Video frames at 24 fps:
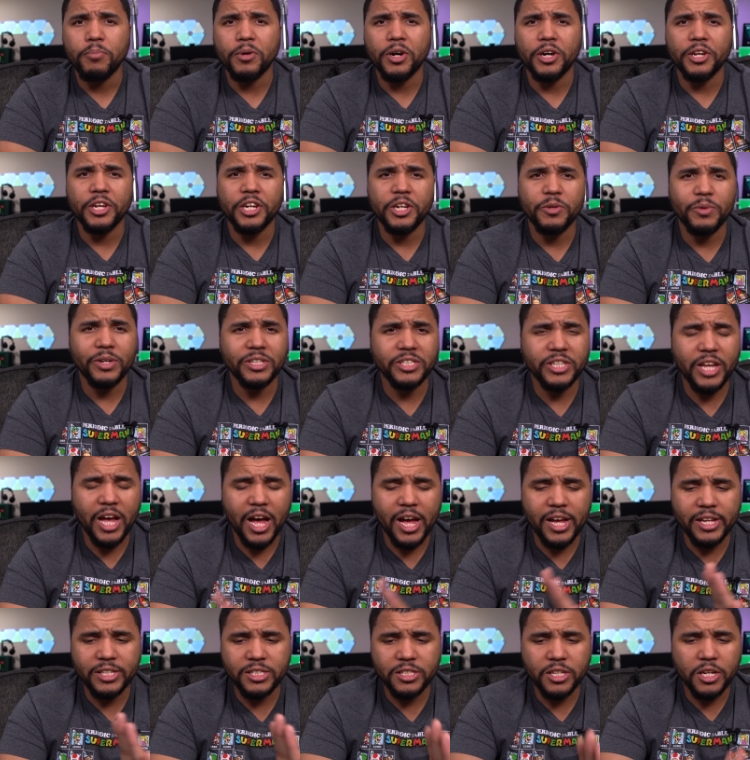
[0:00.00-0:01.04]
But anyways,
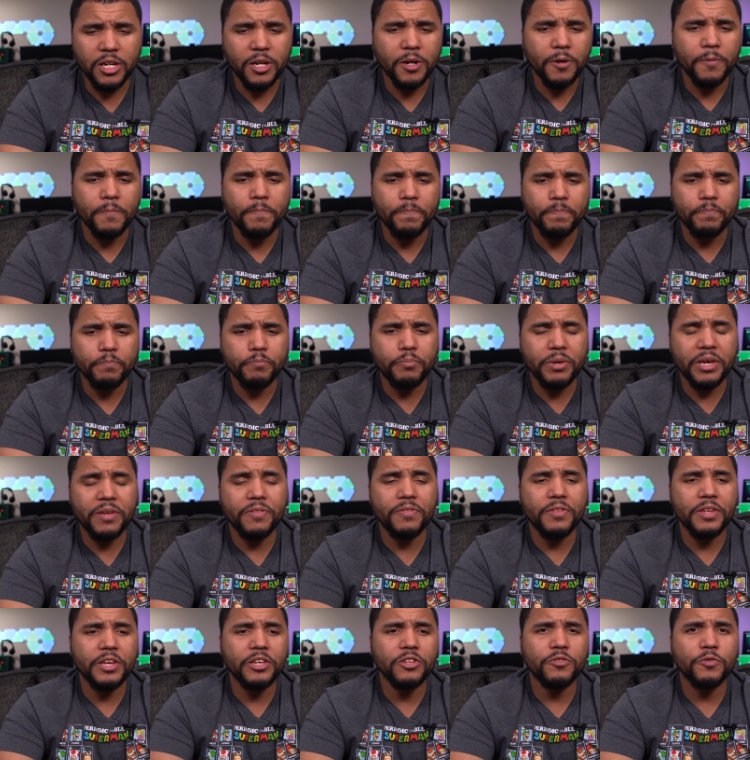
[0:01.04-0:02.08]
guys, uh,
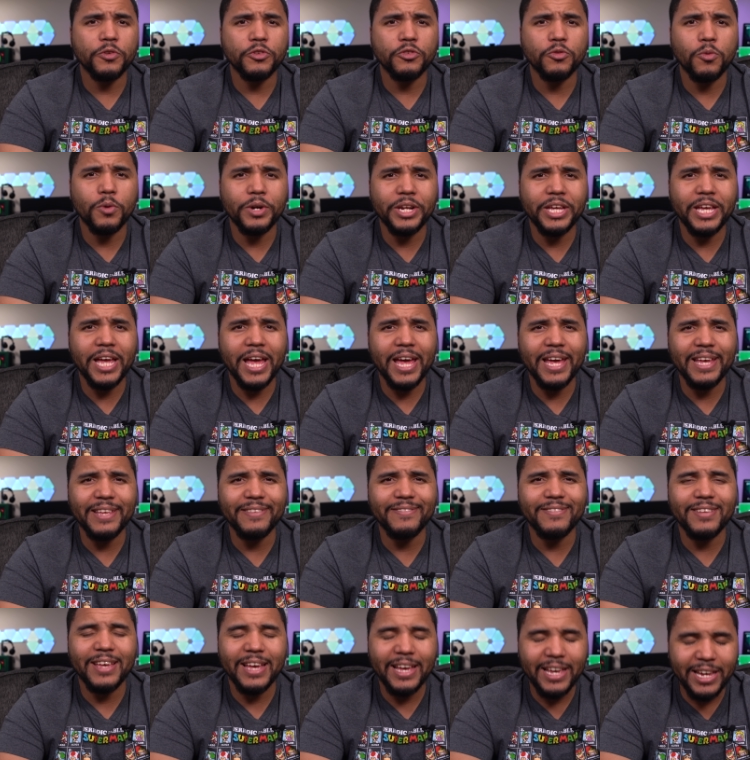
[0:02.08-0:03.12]
big things for
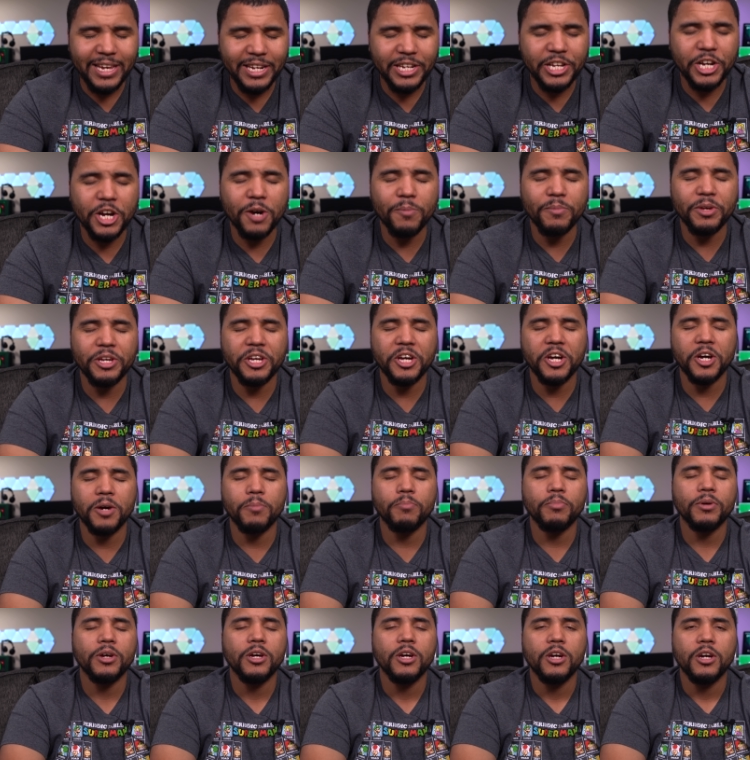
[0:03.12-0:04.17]
2018 coming
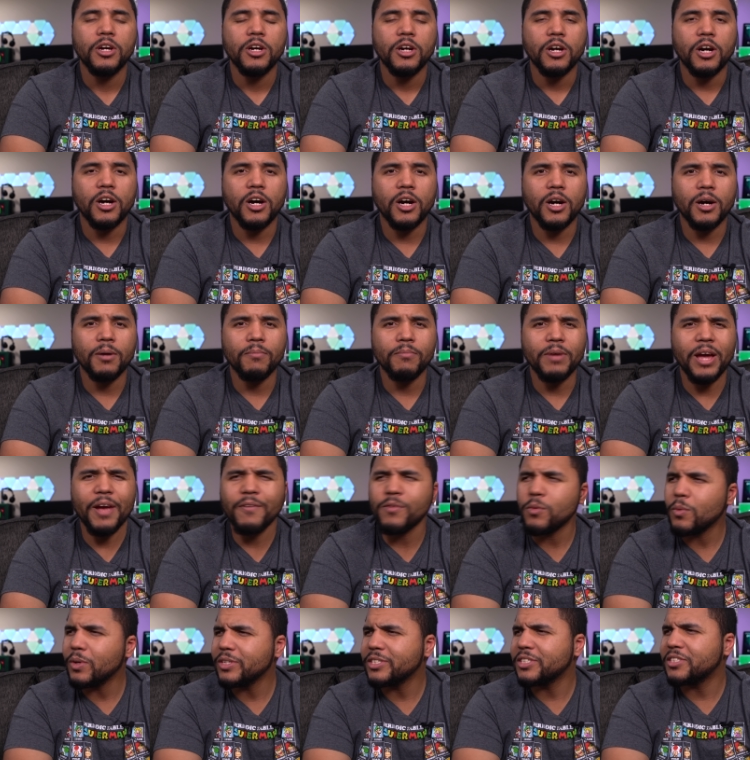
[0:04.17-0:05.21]
up. Um,
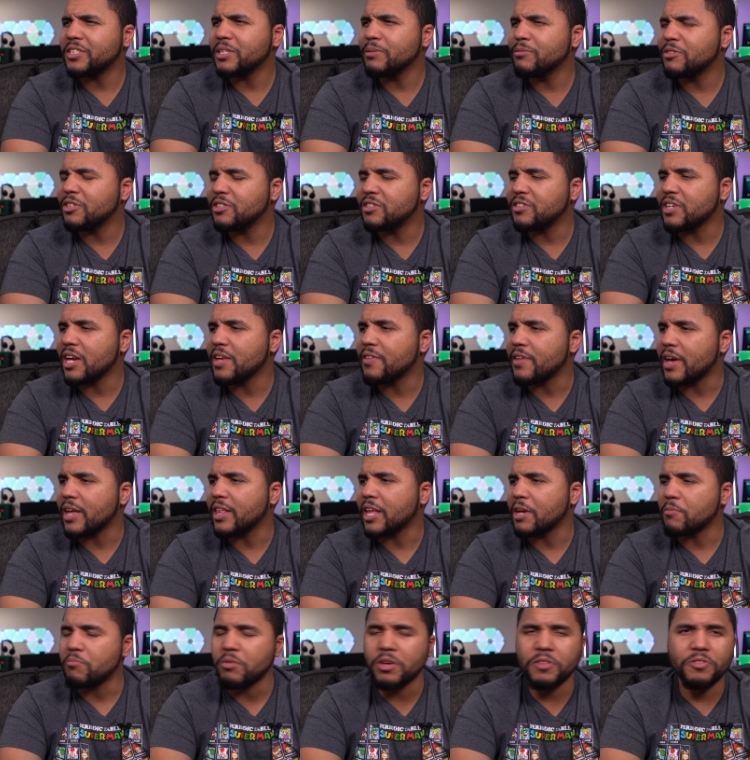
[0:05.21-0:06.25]
everyone just seems to say
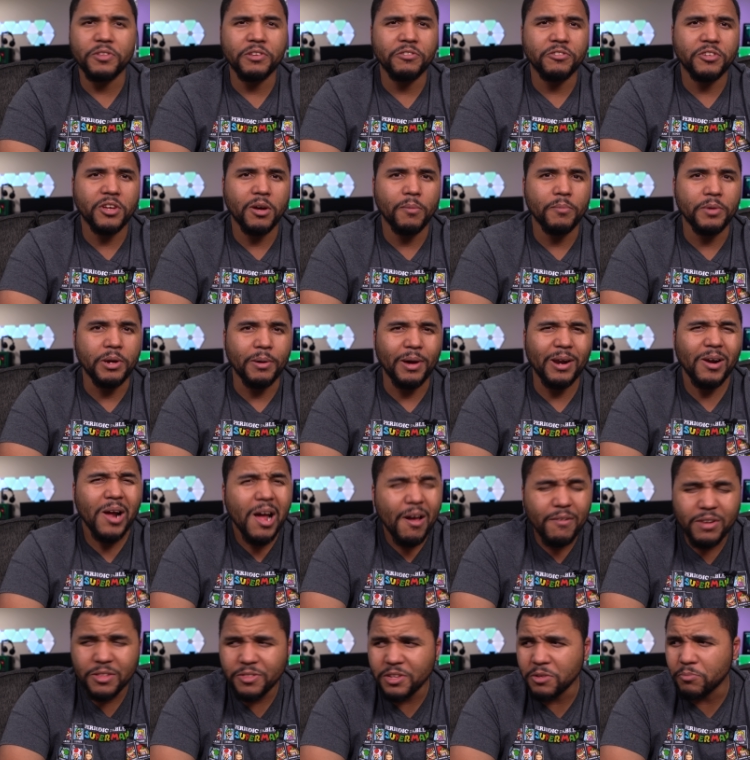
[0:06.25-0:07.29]
that, like big things coming up. I
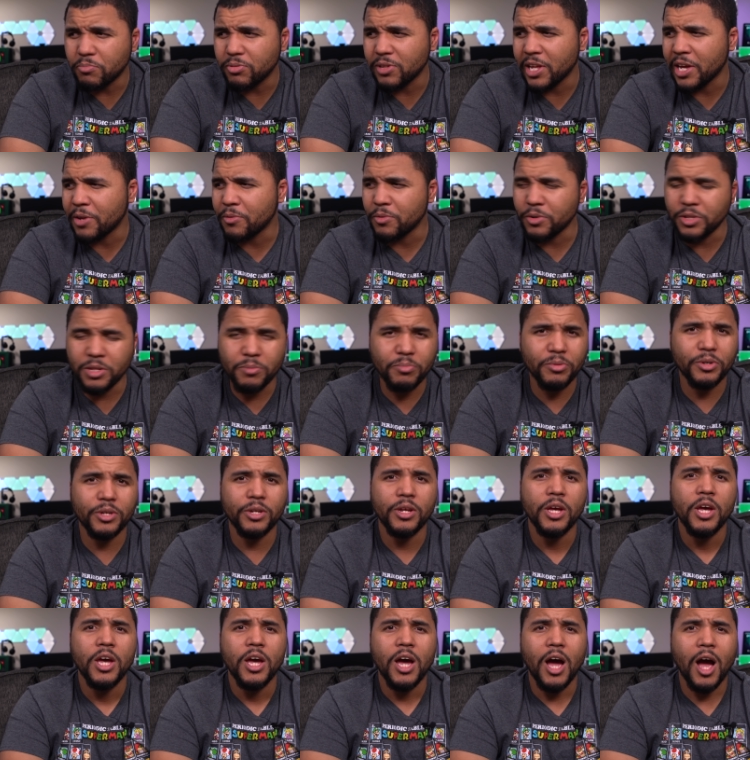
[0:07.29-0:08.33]
don't have anything planned really,
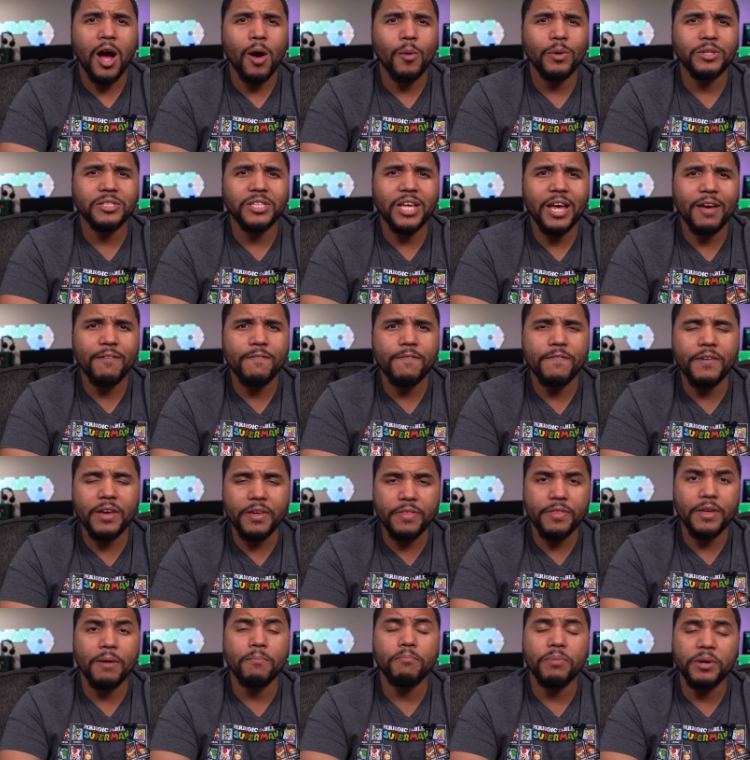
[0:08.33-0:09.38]
but I always have
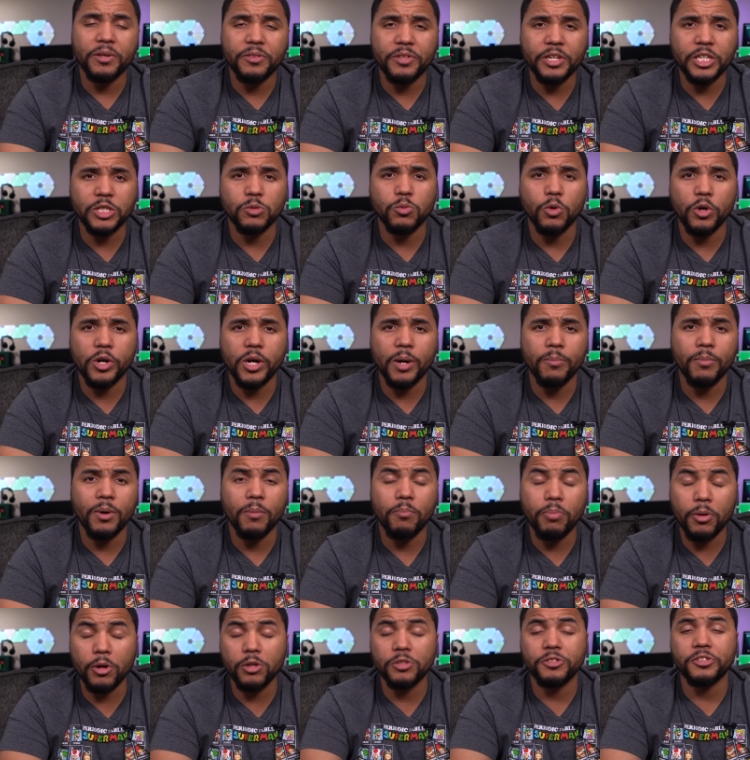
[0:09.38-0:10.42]
faith that big things will come
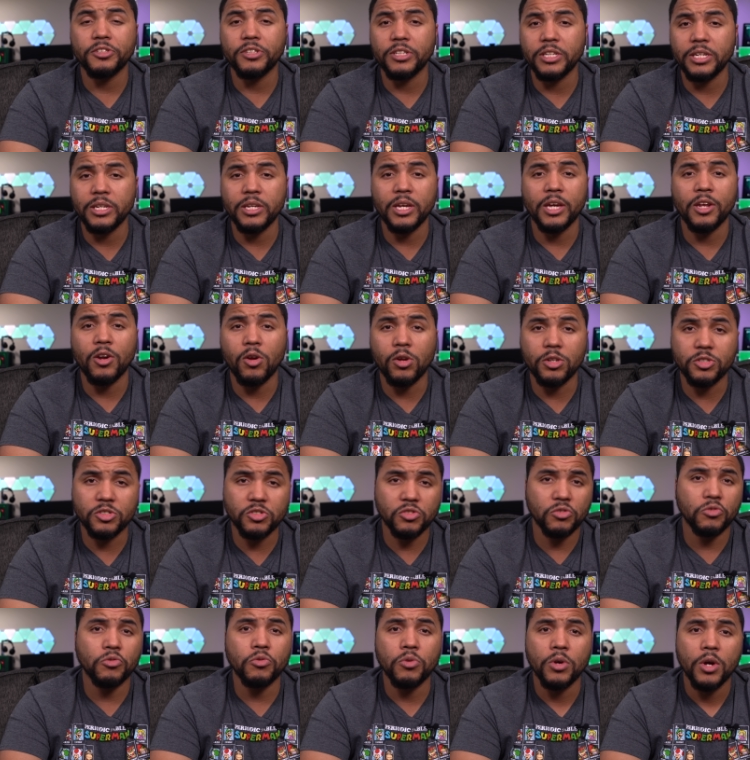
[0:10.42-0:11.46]
up personally and
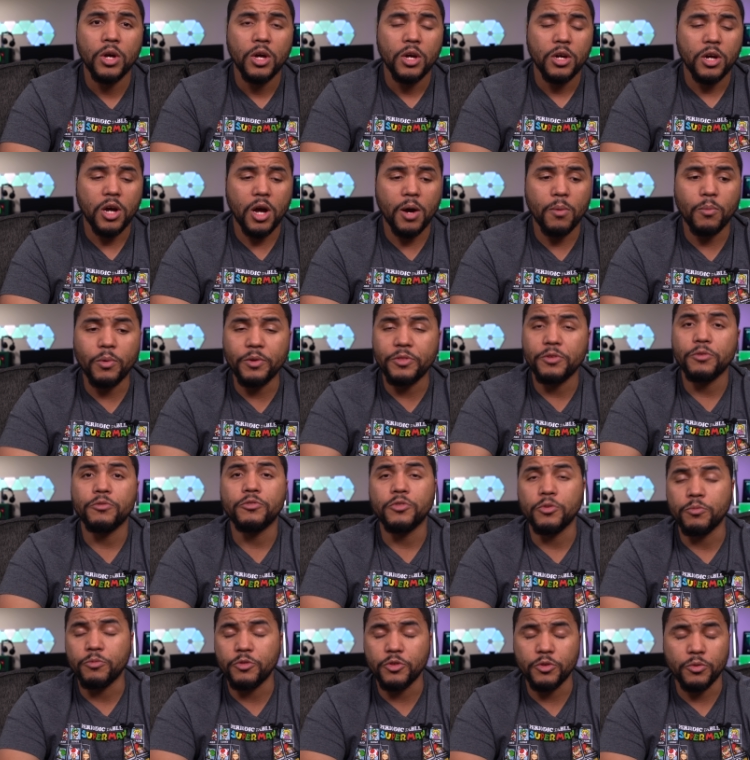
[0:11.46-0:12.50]
also um, with
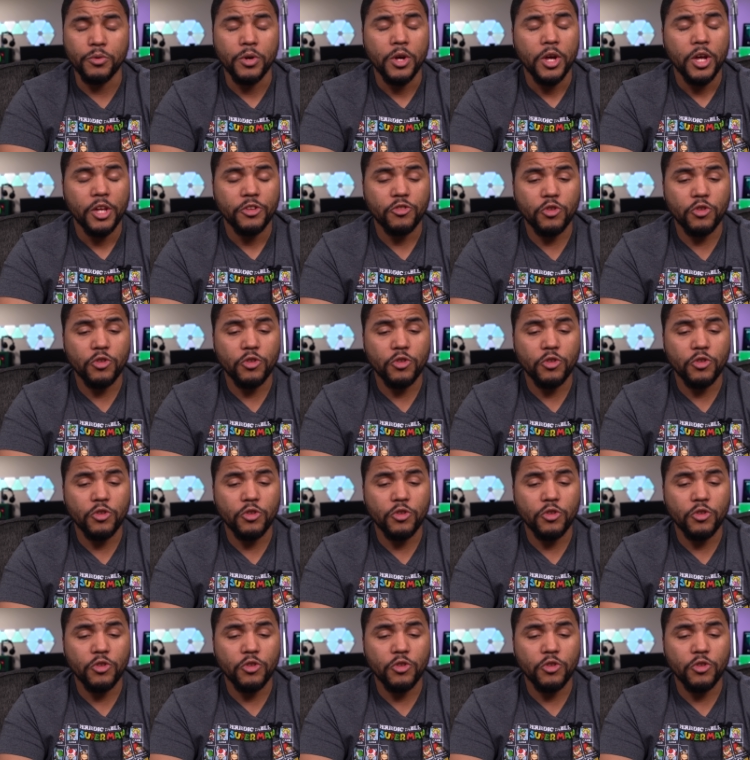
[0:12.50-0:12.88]
YouTube too.